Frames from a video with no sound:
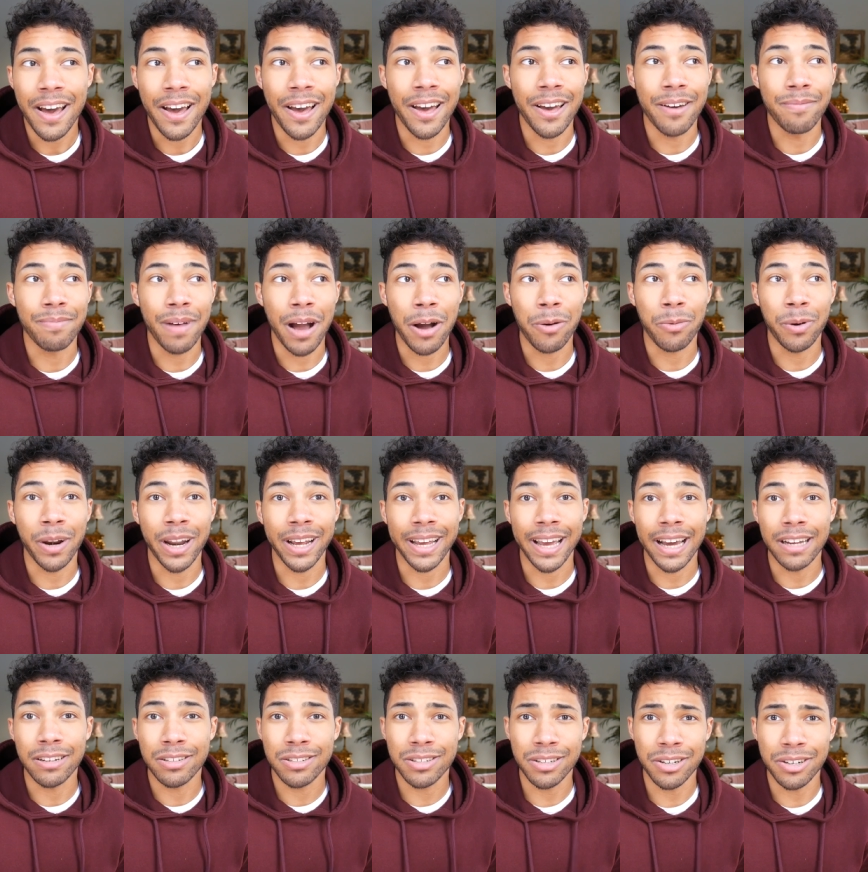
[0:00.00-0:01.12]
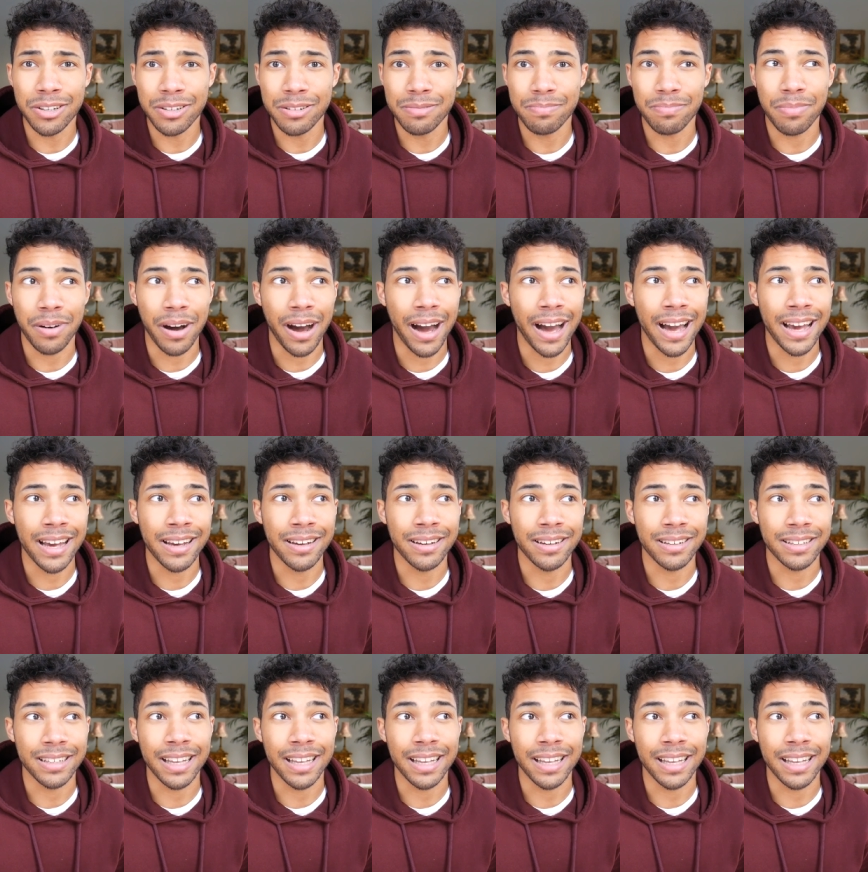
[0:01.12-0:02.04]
um, that I want to get done, but I,